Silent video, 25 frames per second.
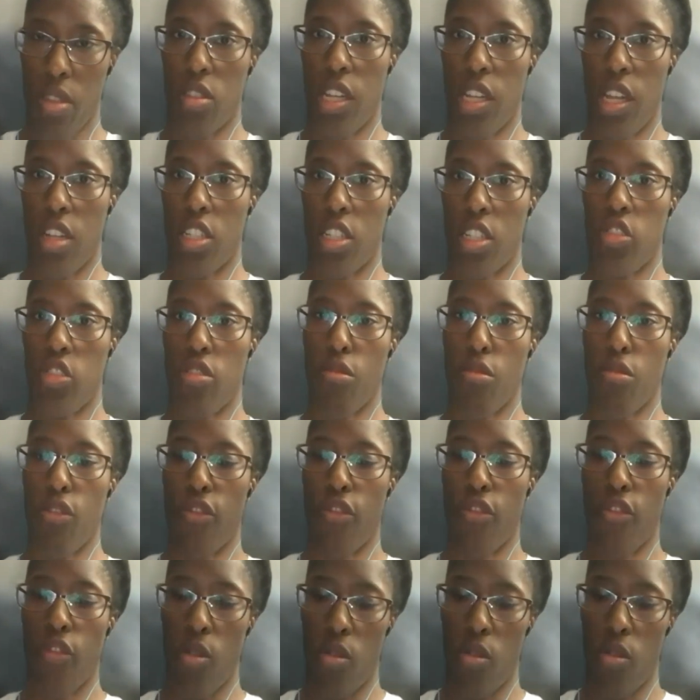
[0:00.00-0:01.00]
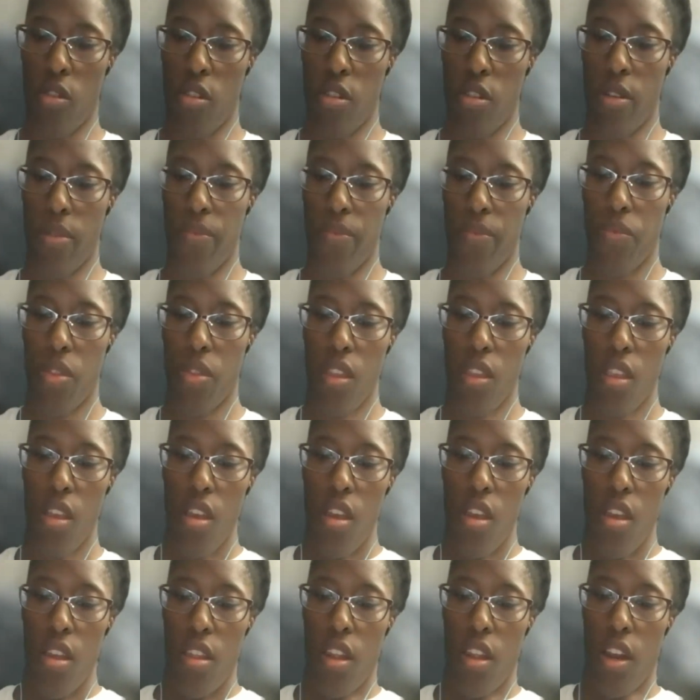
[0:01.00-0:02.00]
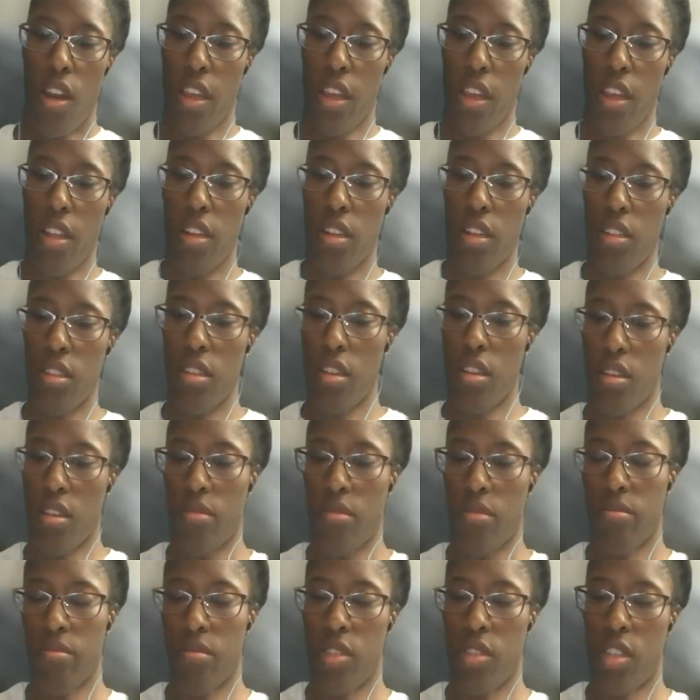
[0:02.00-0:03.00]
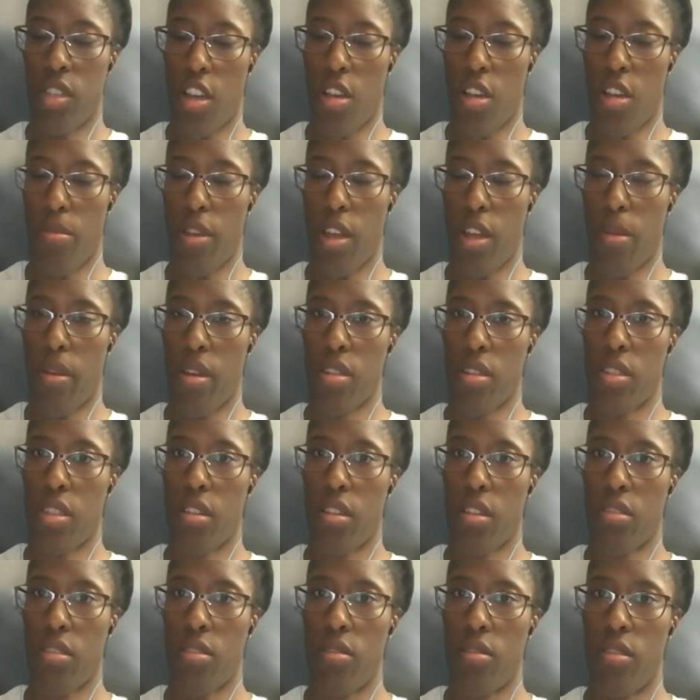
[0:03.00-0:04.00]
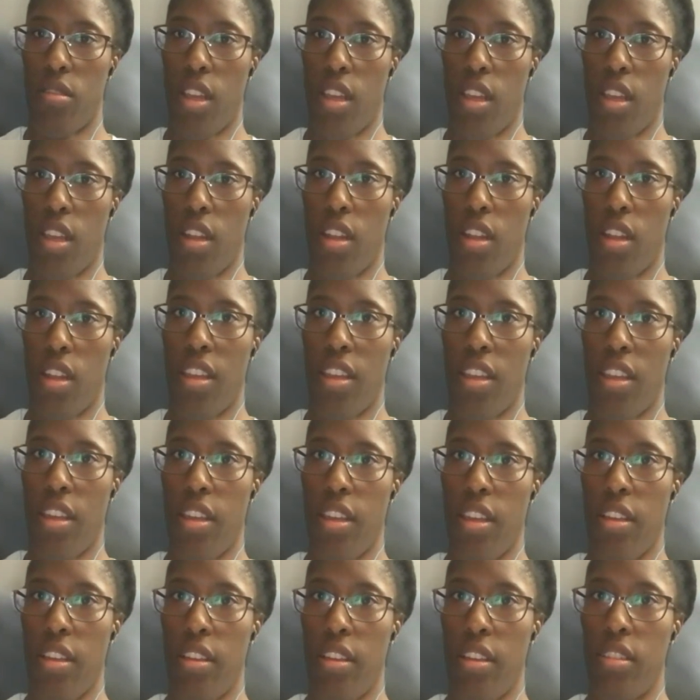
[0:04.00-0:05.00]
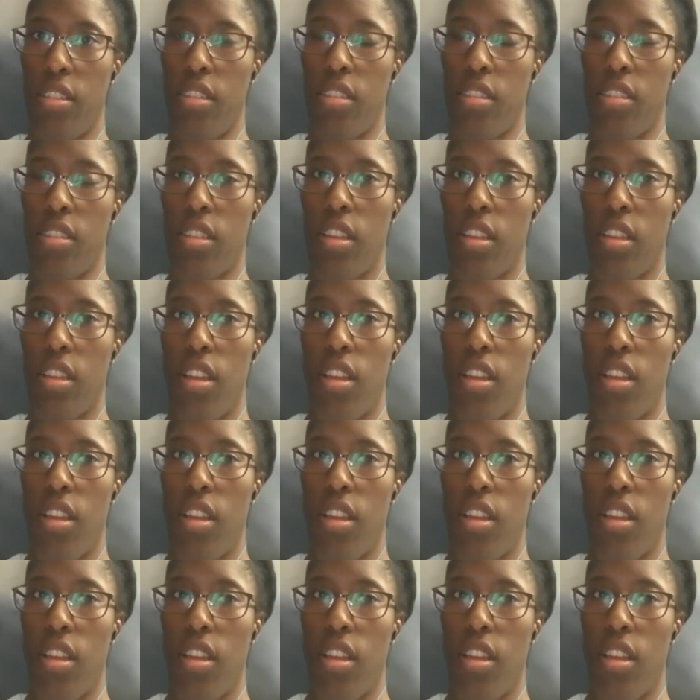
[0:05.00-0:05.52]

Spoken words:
challenges number 4 that I can talk about South Sudan is